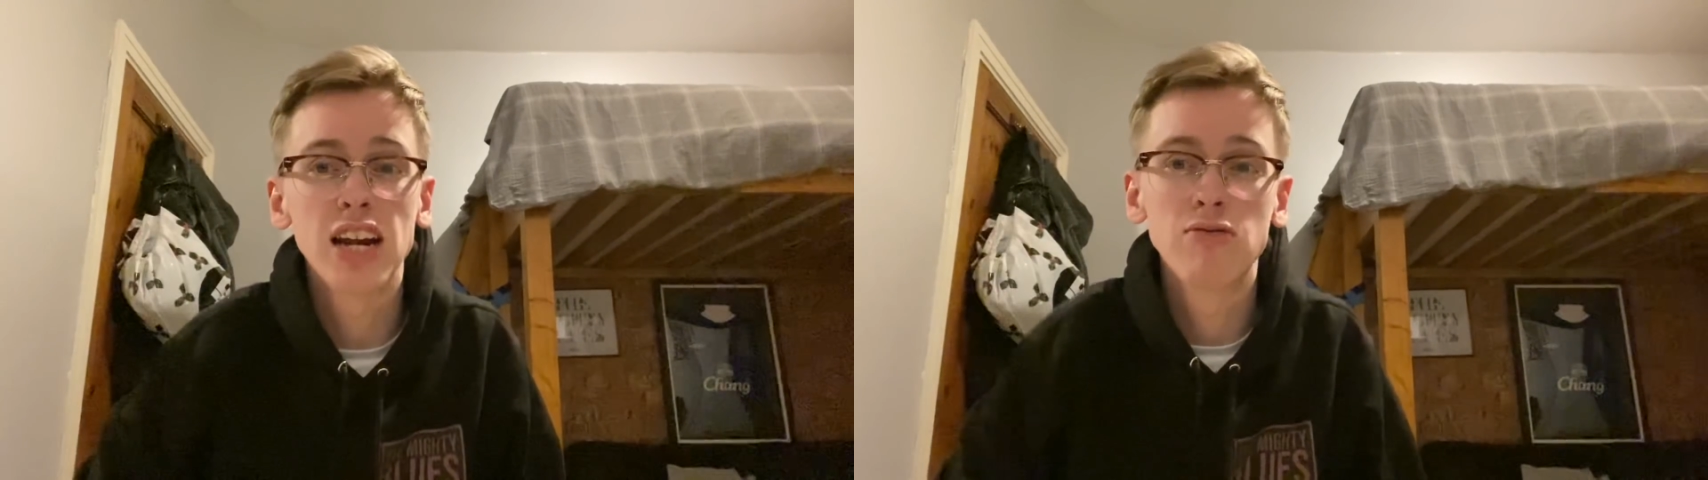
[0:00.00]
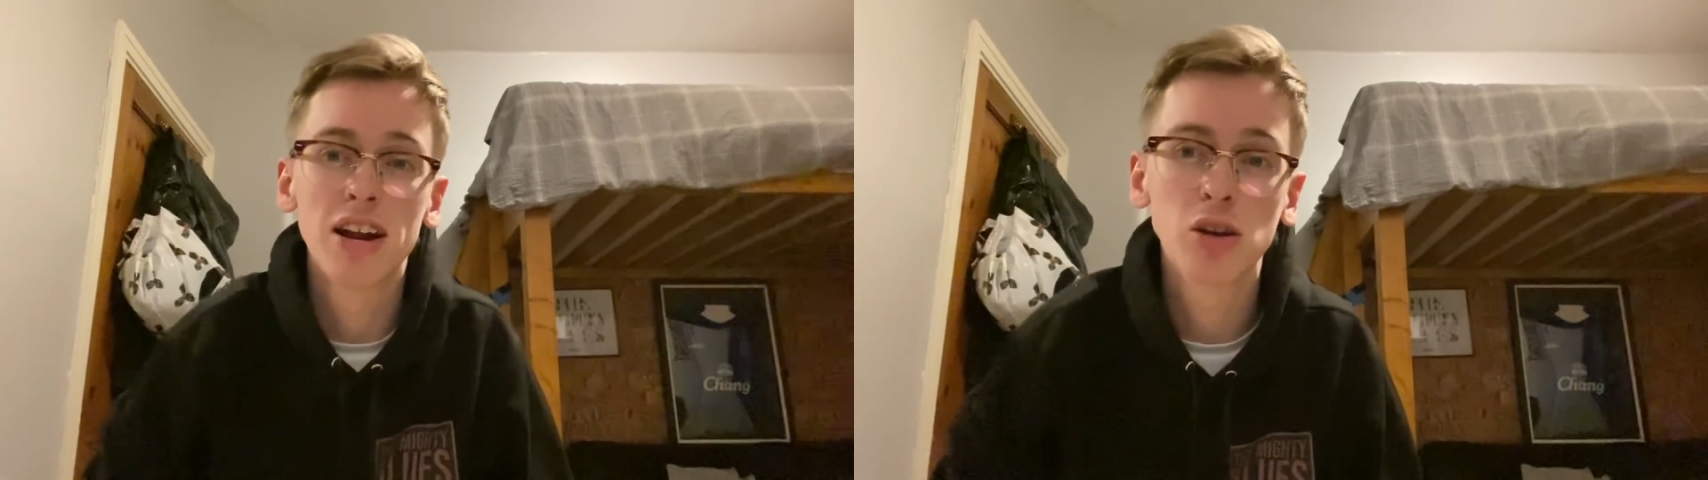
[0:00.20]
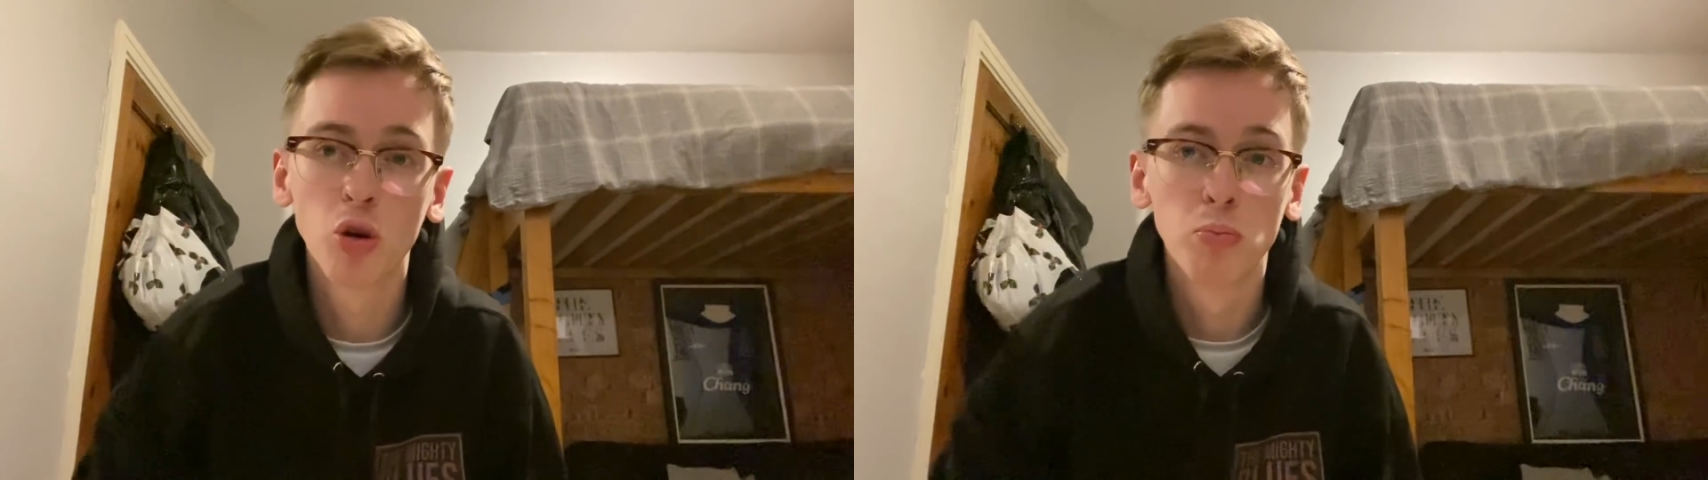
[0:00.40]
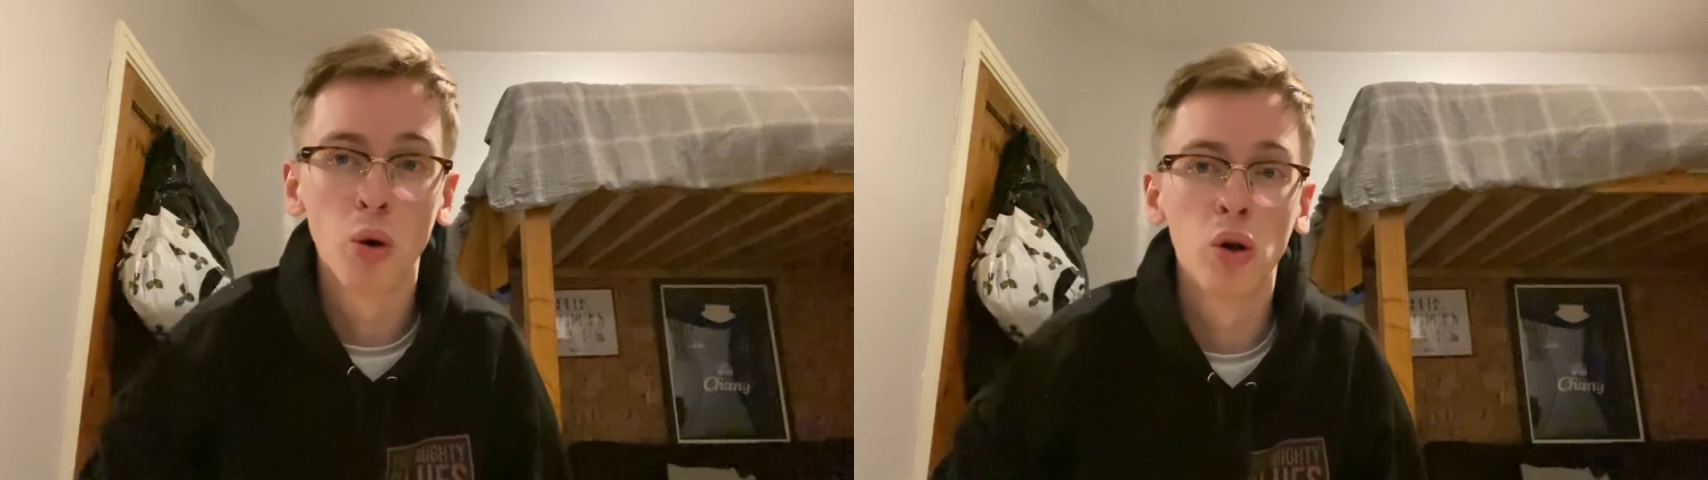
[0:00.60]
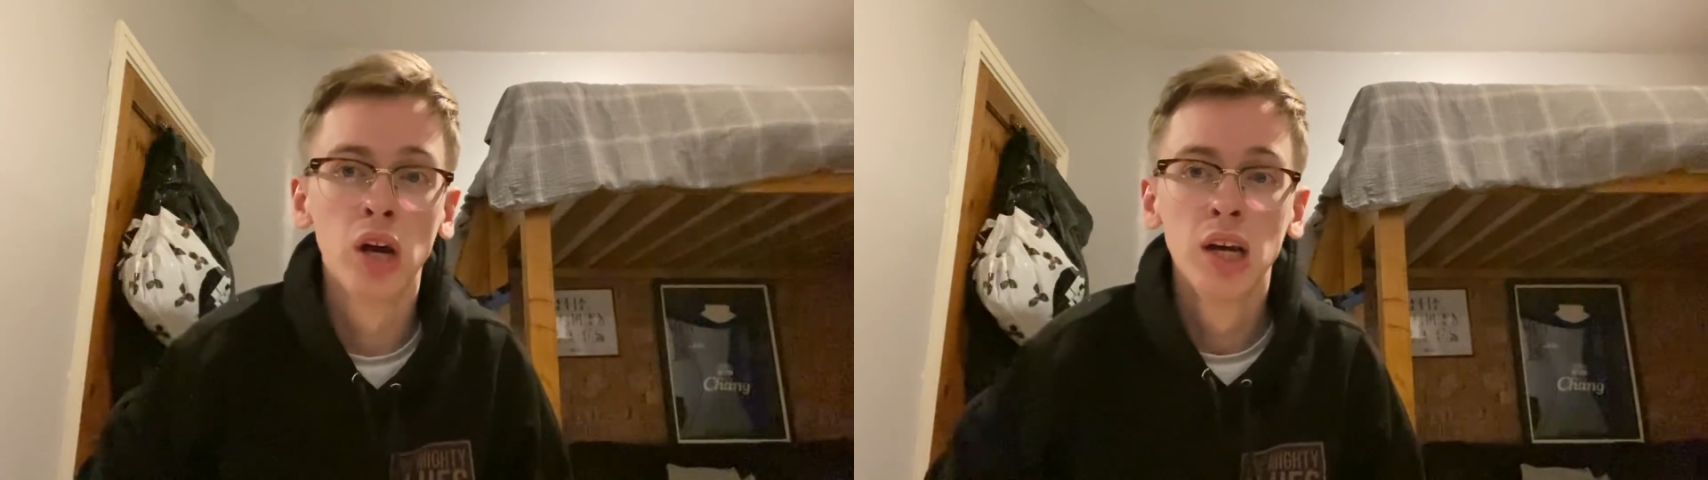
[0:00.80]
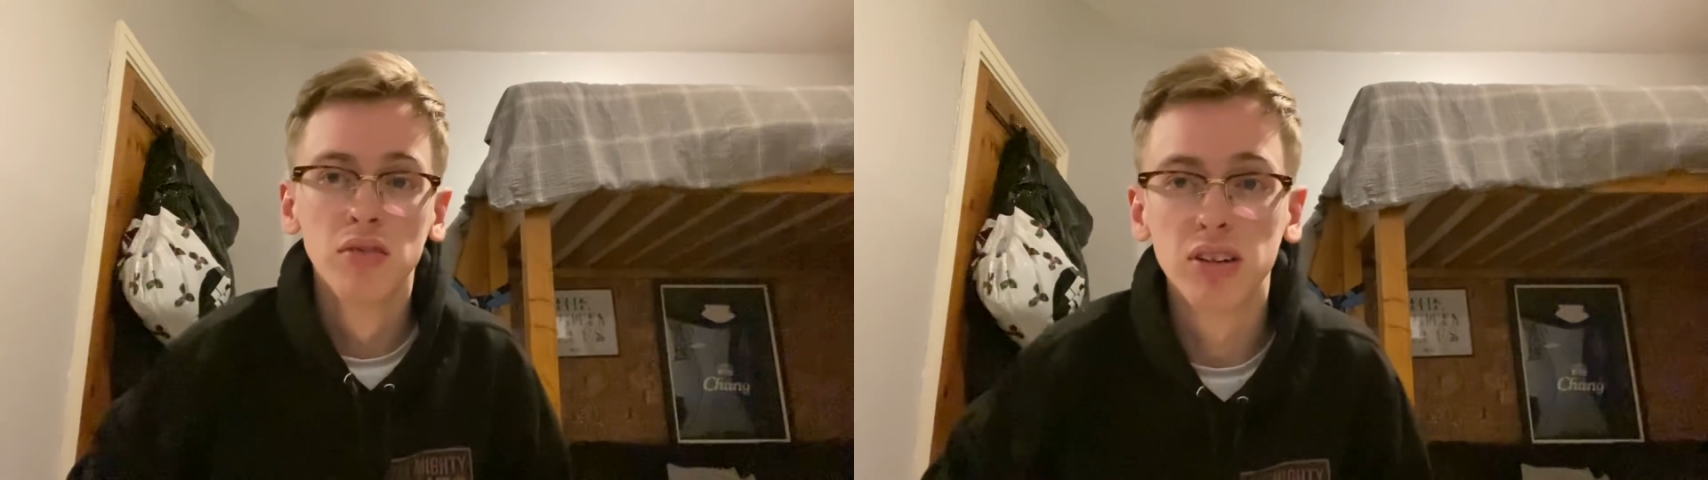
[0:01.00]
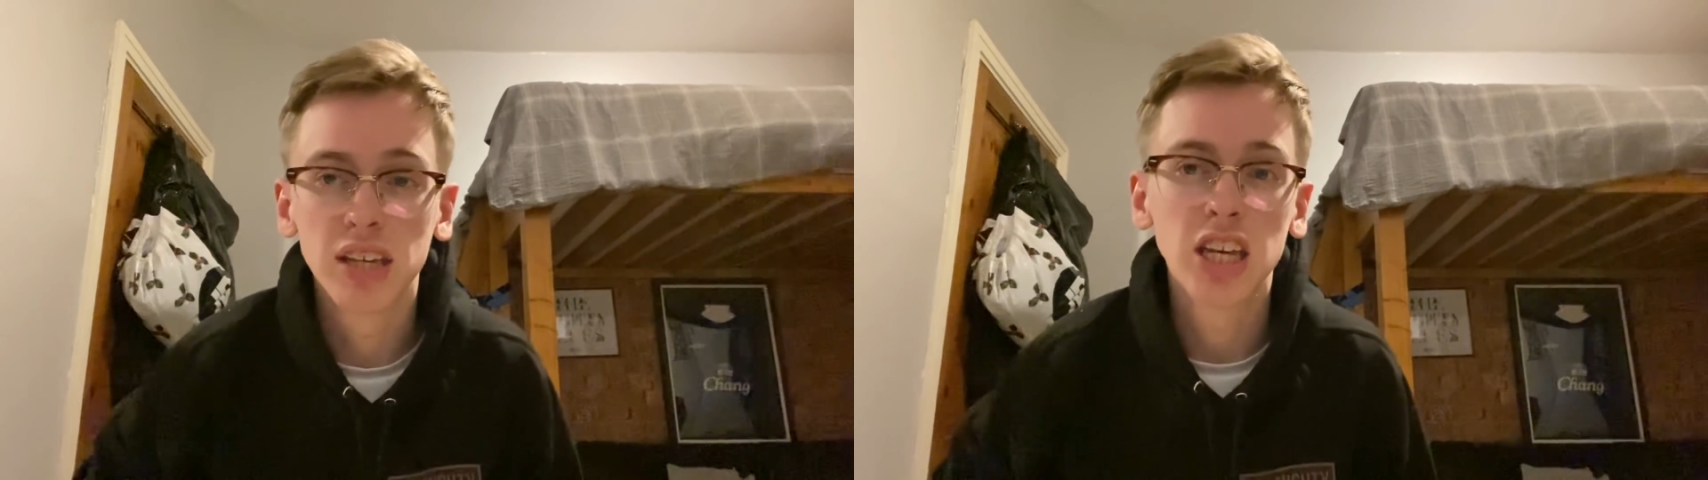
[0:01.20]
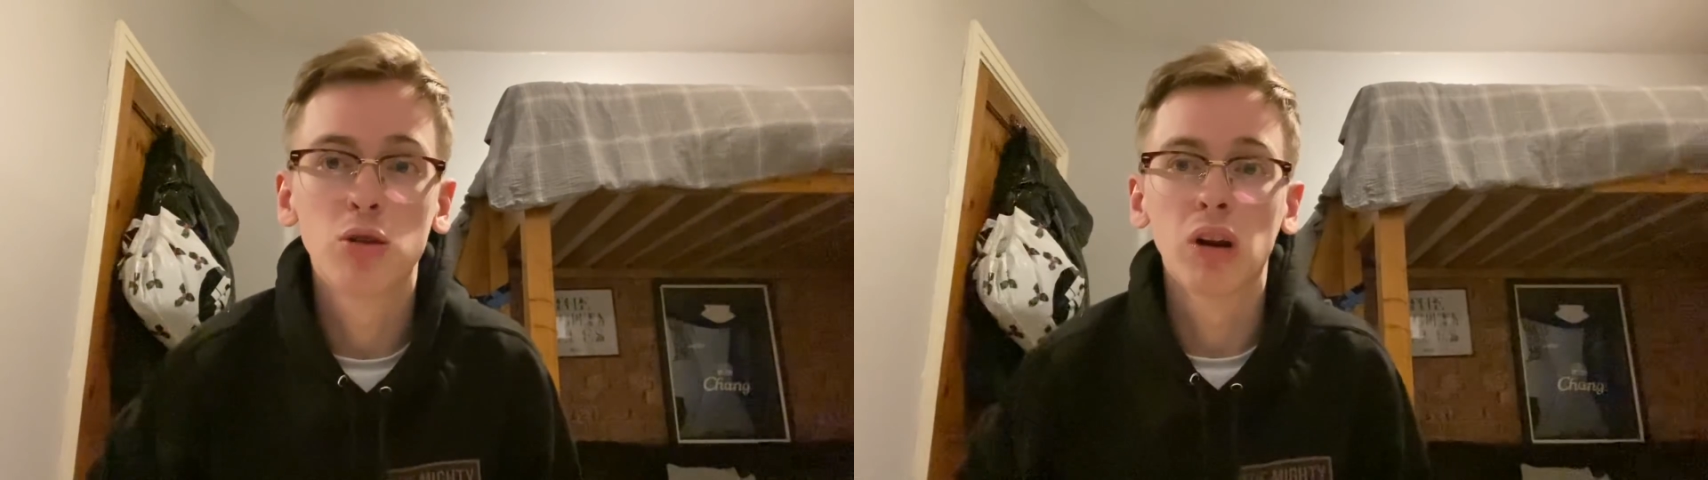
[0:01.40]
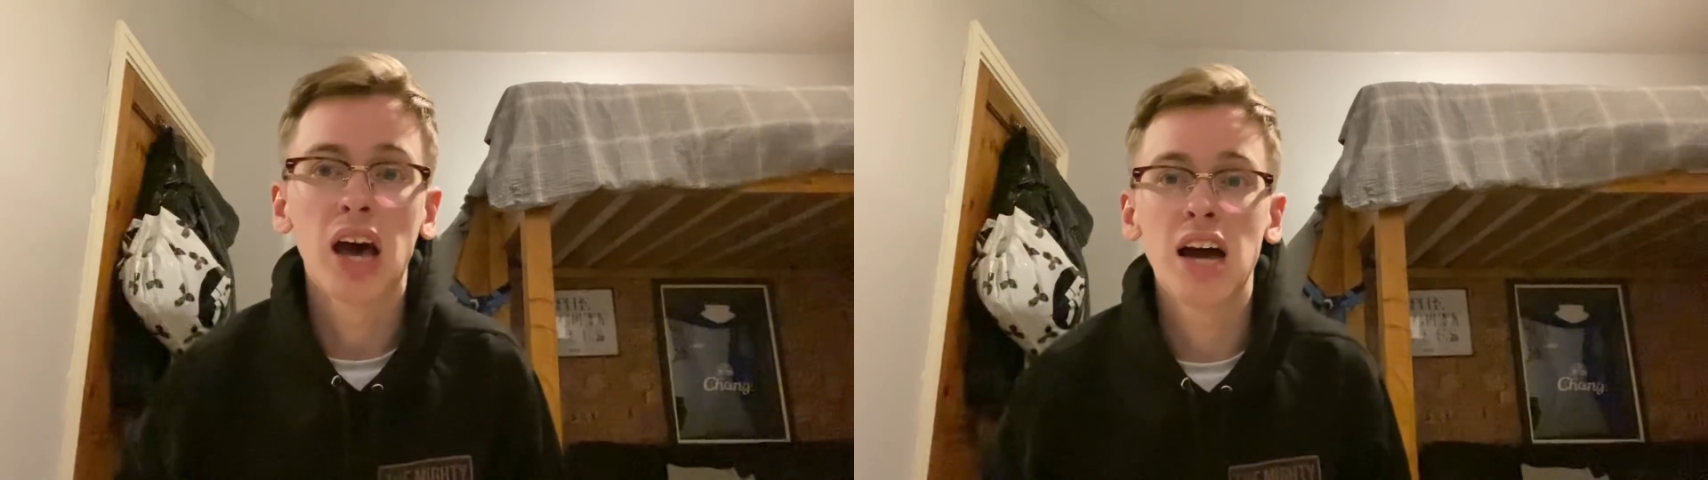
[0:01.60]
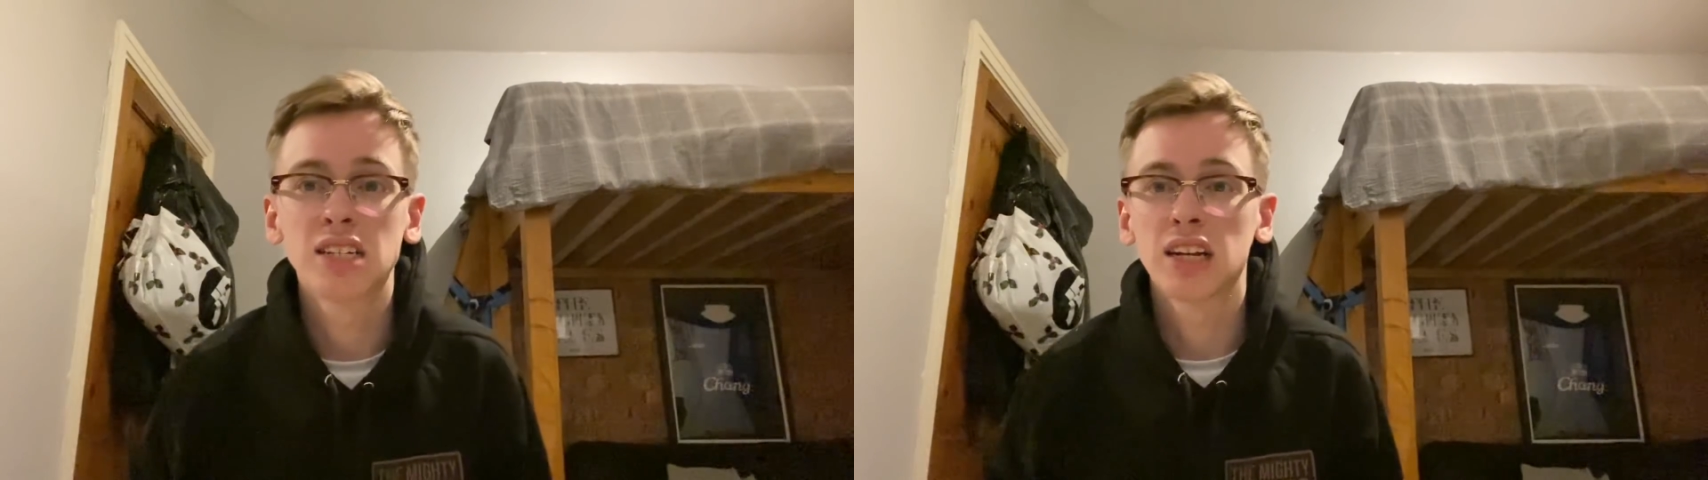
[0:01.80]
really good ball for the equaliser.